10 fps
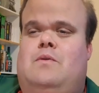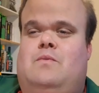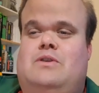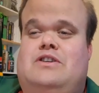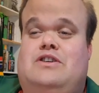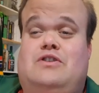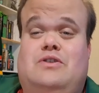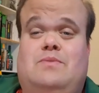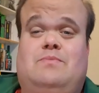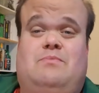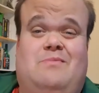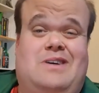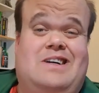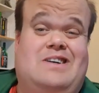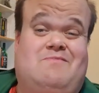which could
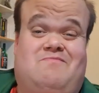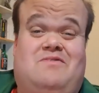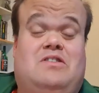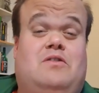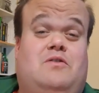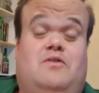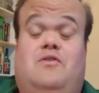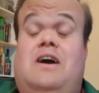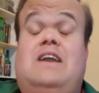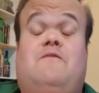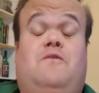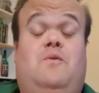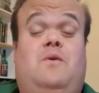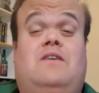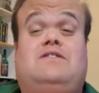create a
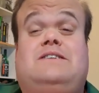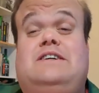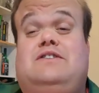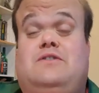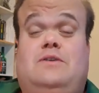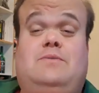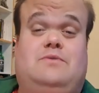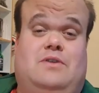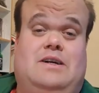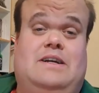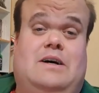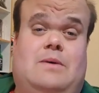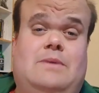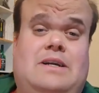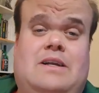few interesting terms right now. I
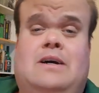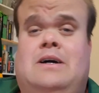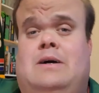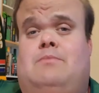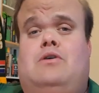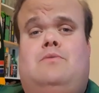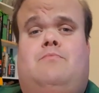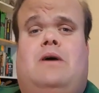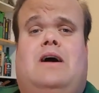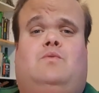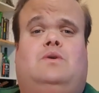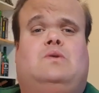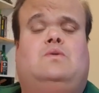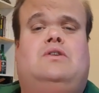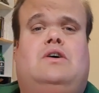mean, Beauden Barrett, we
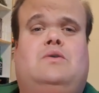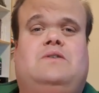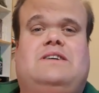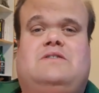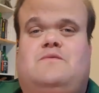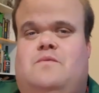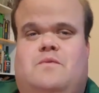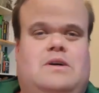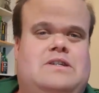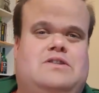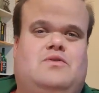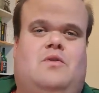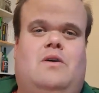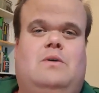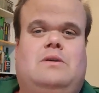all know he's
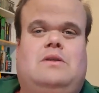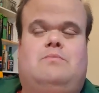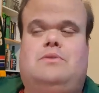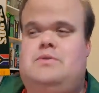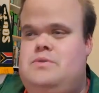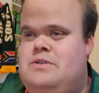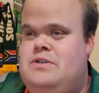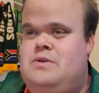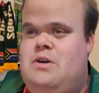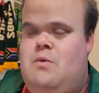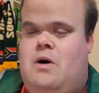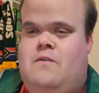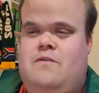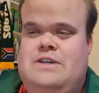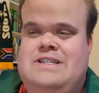strongly with the Blues and doing well
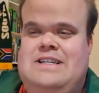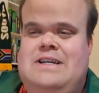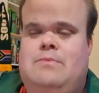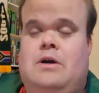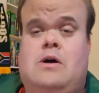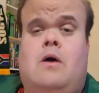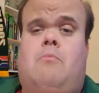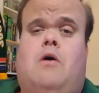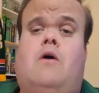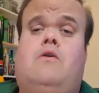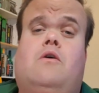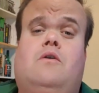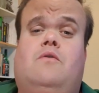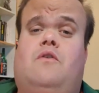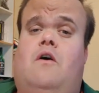for his team. Ma'a
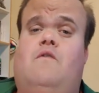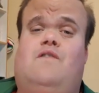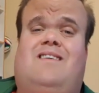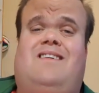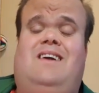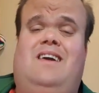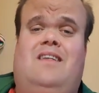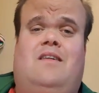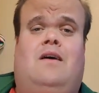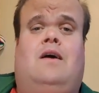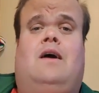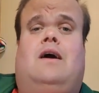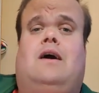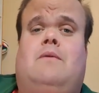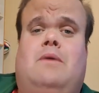Nonu's overseas
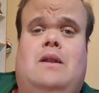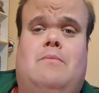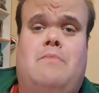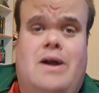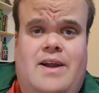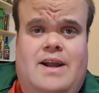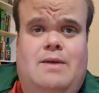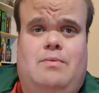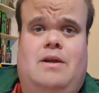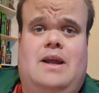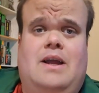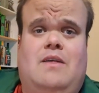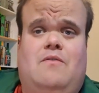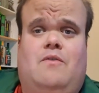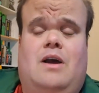in America playing
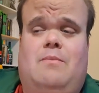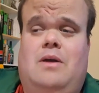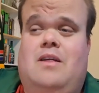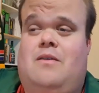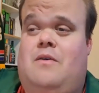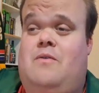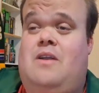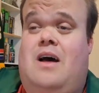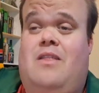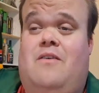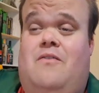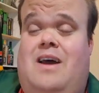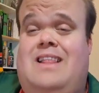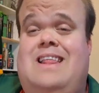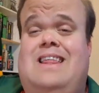his rugby. So now the
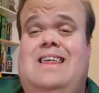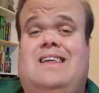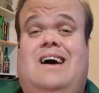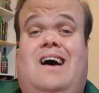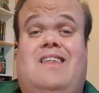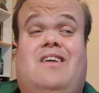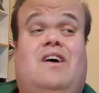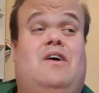fact that these guys